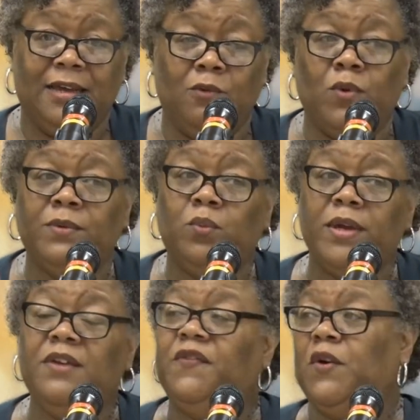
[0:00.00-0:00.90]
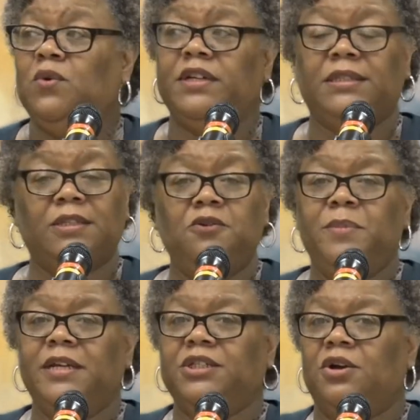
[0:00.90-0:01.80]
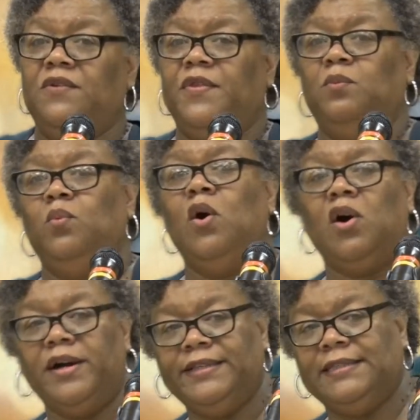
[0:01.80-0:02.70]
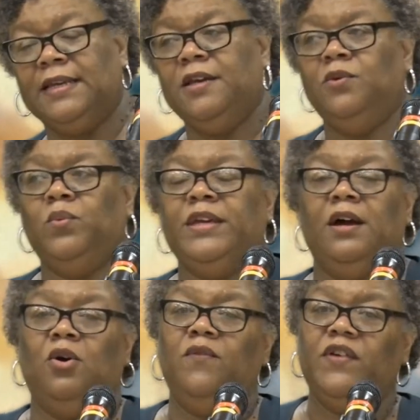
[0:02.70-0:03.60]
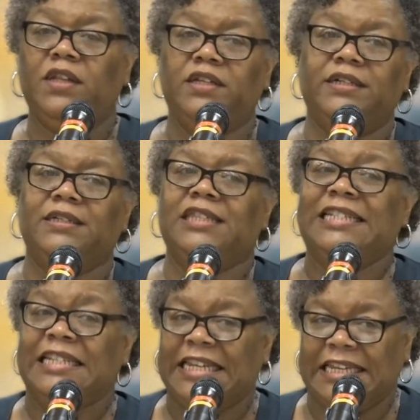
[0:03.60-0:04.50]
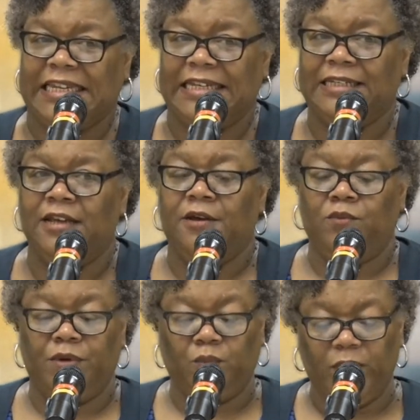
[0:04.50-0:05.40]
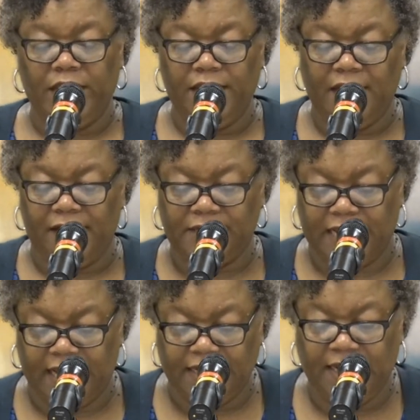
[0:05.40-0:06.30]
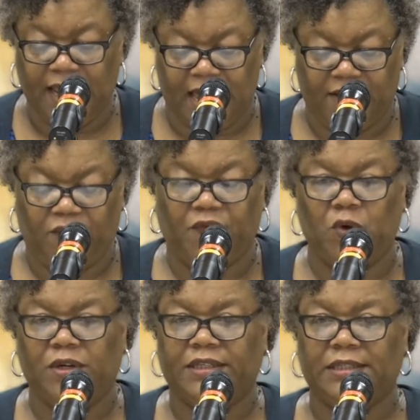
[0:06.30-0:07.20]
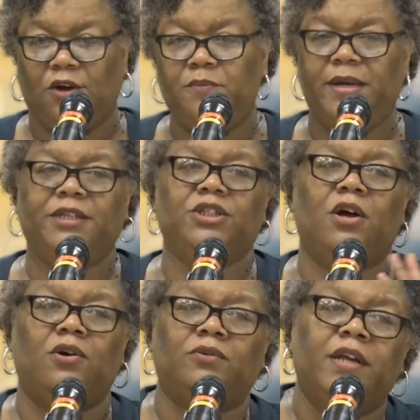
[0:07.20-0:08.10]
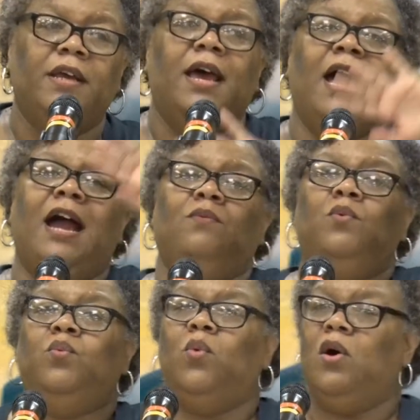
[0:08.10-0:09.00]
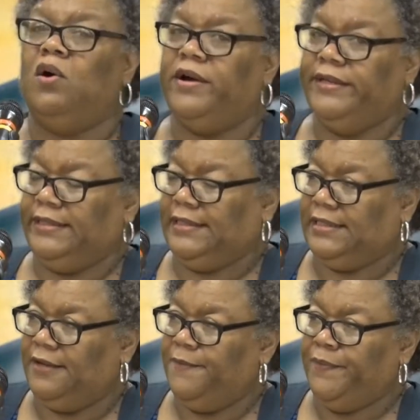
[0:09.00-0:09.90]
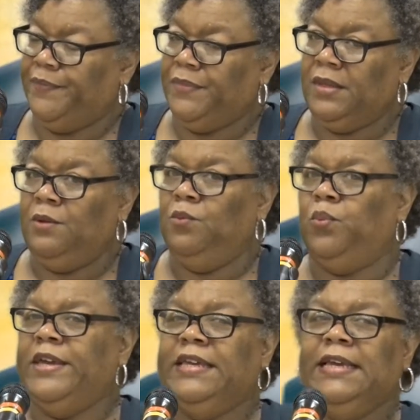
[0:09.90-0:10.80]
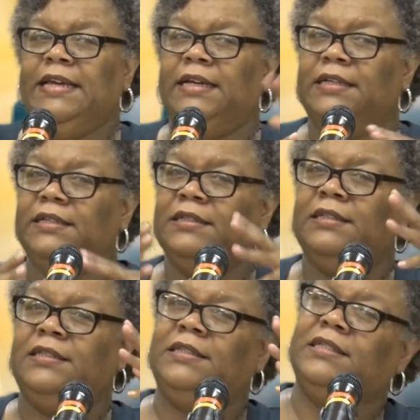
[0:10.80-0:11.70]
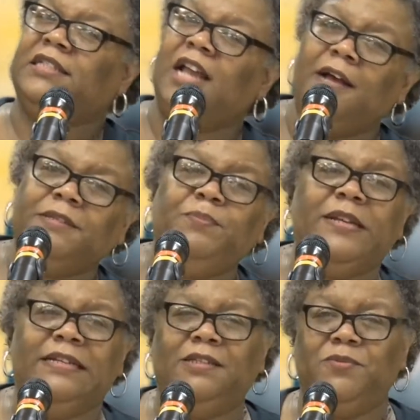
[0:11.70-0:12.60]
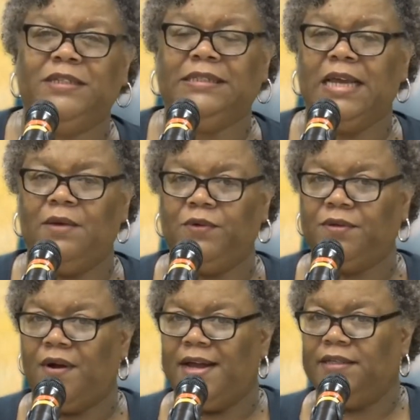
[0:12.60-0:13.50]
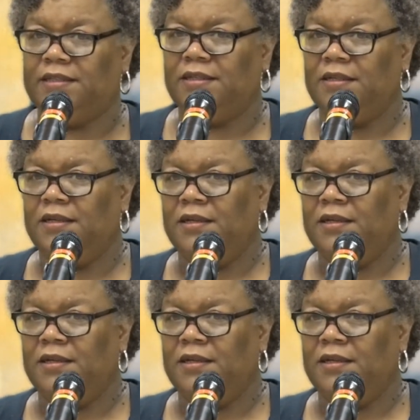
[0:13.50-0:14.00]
When we focus so much on the wants, we overlook the need. When we in our daily life focus so much on our wants, we stop spending so much time with Christ.